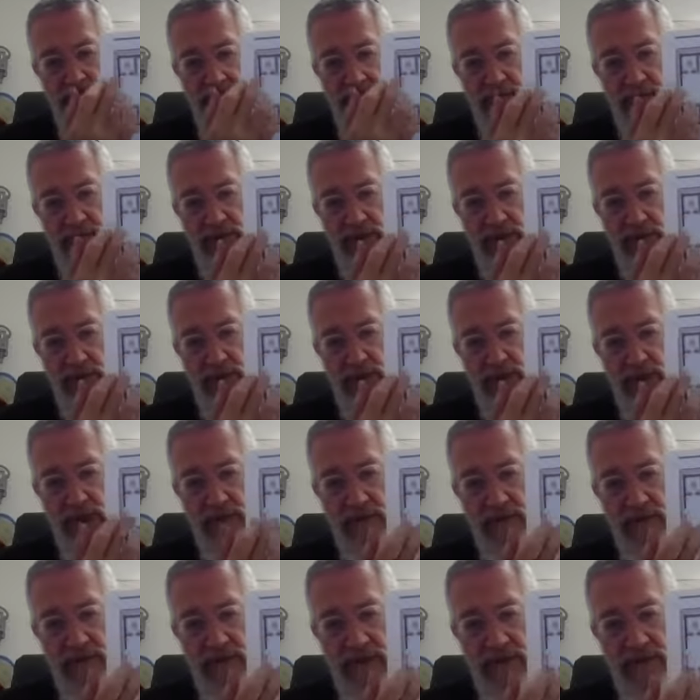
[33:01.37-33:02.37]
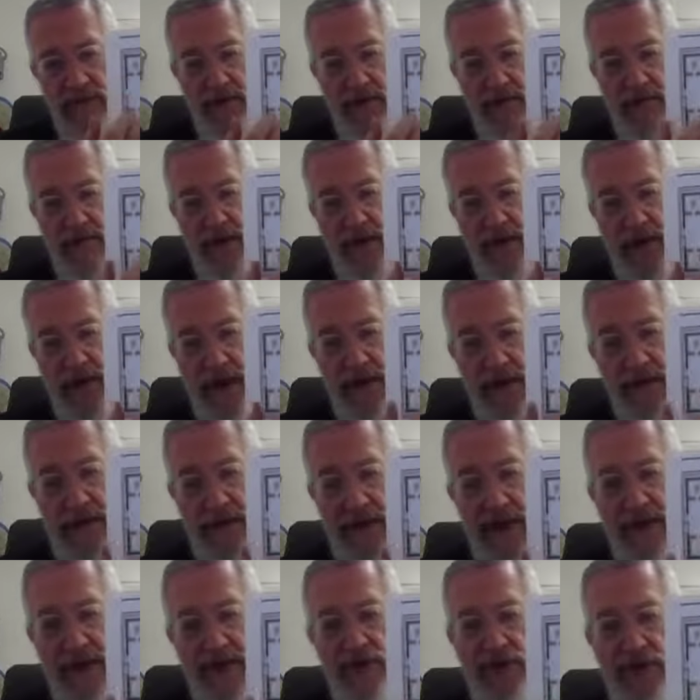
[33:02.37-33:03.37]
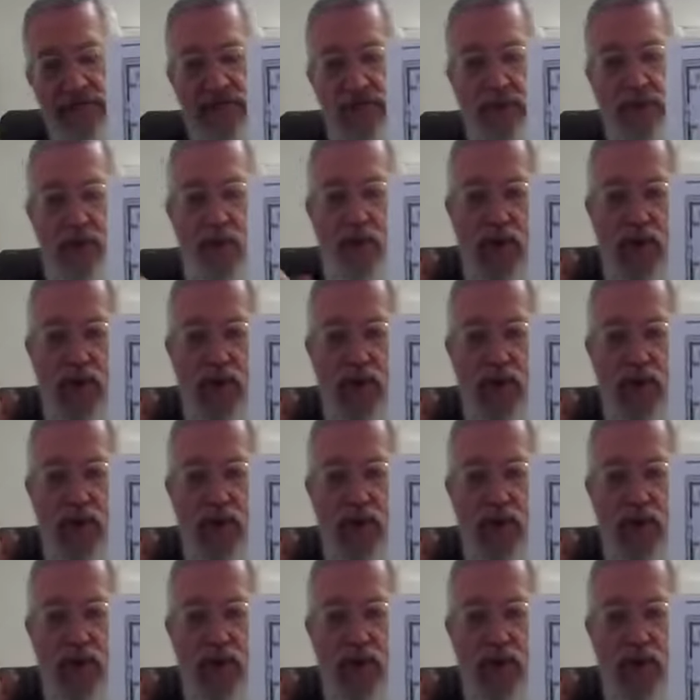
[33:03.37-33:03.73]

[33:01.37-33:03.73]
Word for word: two, three. On these three